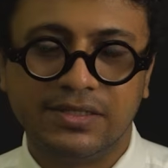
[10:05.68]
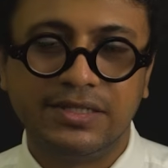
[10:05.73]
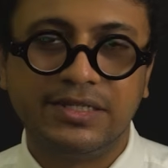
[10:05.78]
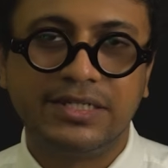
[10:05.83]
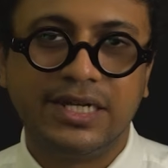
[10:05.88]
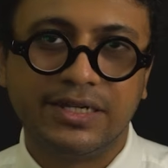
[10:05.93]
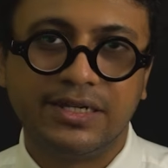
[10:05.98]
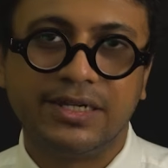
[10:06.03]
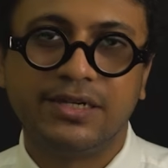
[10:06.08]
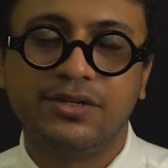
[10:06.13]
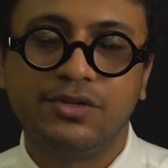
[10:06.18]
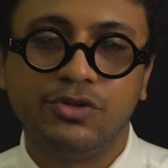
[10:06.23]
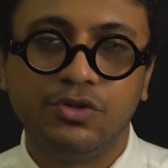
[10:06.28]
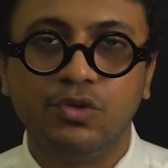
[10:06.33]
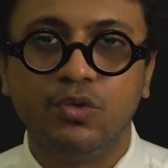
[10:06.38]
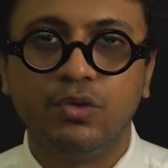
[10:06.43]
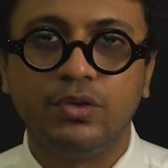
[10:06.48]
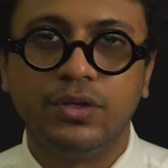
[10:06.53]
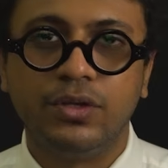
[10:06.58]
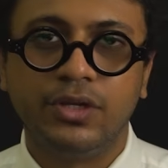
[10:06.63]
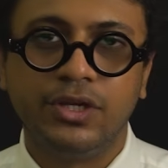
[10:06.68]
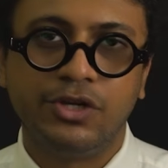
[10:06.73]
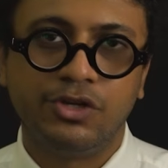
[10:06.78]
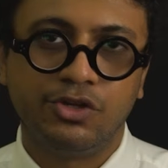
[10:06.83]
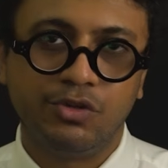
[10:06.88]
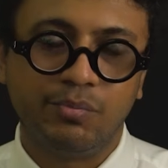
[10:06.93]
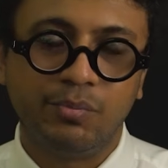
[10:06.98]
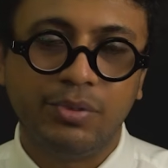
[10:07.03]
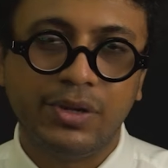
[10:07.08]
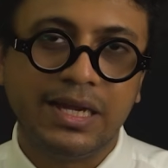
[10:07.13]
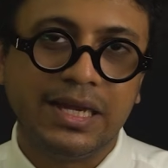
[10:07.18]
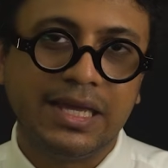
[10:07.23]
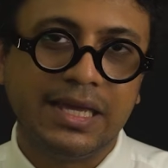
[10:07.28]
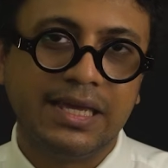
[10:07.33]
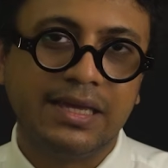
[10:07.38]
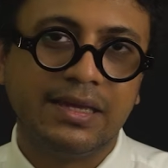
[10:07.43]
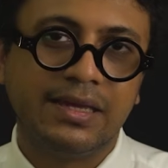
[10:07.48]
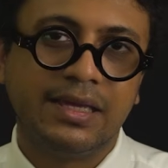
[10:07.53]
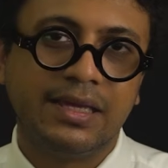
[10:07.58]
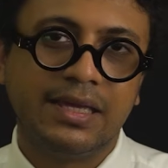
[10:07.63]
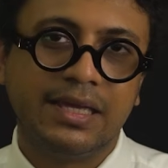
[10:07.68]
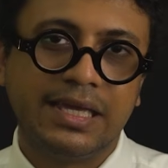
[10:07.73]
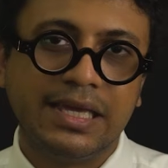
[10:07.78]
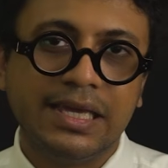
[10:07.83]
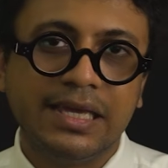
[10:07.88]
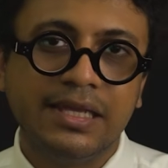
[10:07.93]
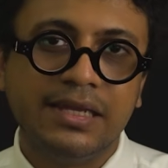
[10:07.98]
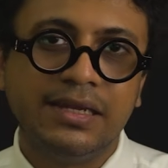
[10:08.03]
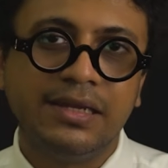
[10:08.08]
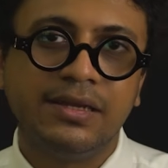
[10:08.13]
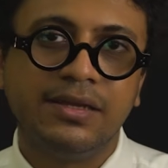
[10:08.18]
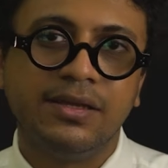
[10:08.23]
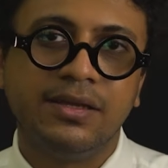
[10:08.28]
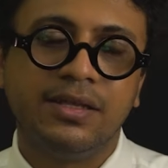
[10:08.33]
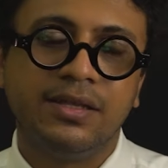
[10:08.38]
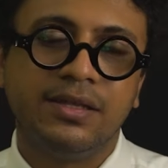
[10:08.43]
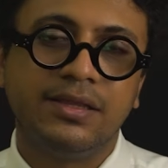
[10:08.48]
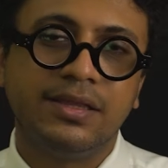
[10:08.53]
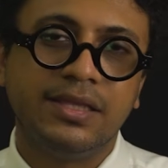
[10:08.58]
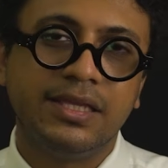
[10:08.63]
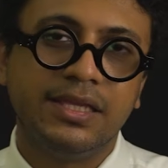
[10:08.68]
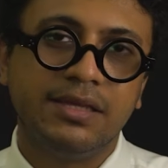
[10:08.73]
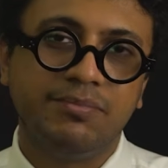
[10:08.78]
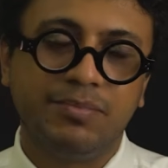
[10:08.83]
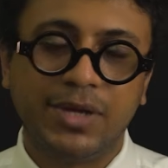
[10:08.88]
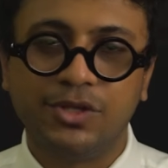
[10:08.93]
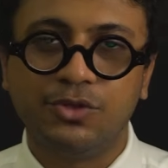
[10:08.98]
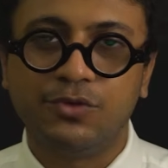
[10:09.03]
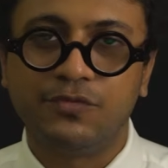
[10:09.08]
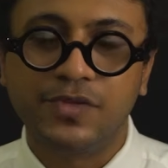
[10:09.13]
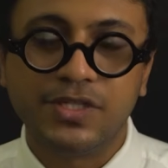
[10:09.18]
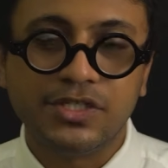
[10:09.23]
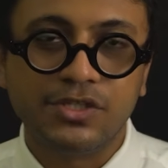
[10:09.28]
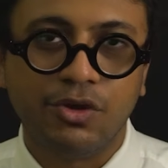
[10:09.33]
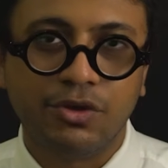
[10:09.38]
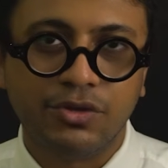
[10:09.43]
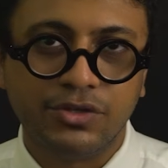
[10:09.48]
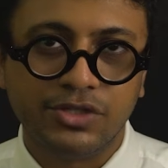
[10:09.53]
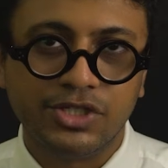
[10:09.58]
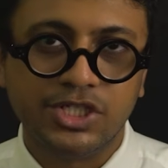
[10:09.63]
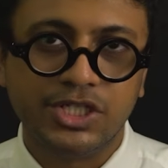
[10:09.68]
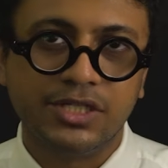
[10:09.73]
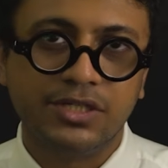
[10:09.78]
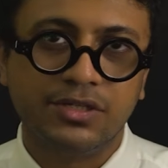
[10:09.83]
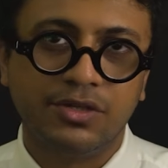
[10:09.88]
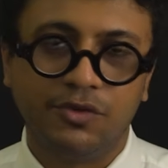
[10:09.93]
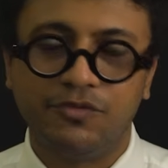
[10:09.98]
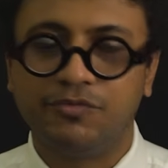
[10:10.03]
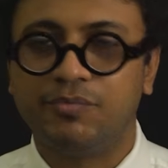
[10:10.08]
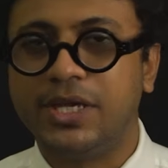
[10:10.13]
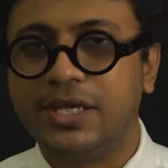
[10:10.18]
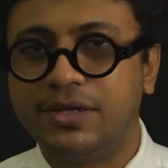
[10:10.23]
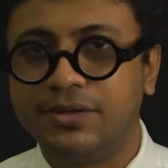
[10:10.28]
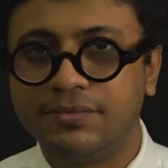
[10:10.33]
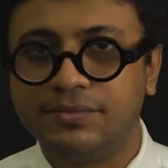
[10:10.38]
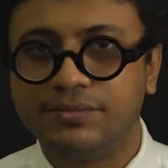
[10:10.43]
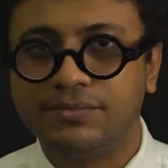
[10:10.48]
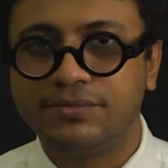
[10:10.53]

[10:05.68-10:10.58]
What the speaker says: a direct role to play in the pathophysiology of pain.